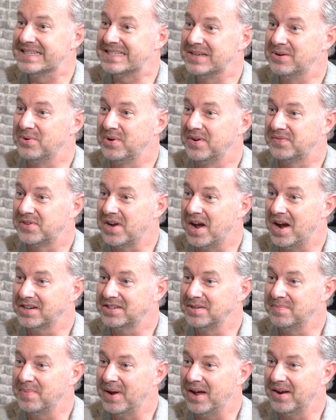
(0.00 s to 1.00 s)
We've teased it. We've
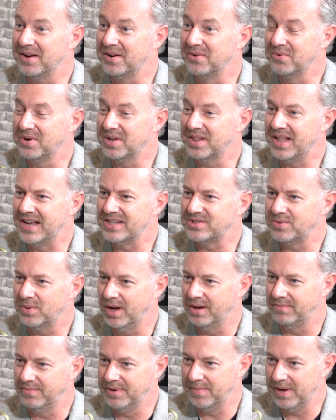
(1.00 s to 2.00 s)
talked about it and realized,
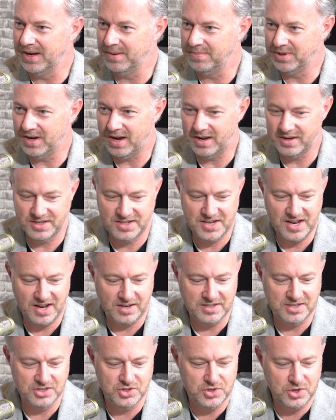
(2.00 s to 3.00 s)
well, we maybe ought to
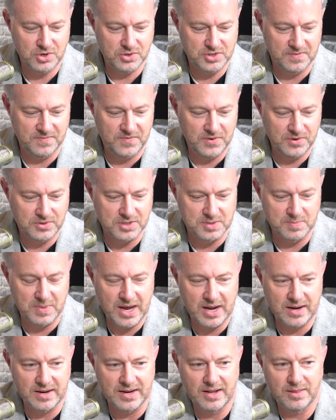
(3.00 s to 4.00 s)
talk and show some folks
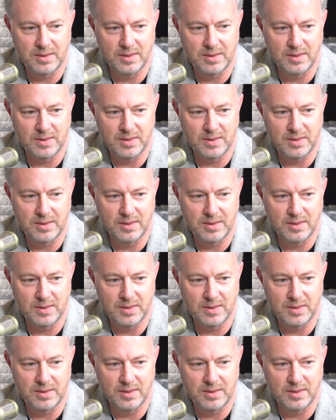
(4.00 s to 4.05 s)
about it.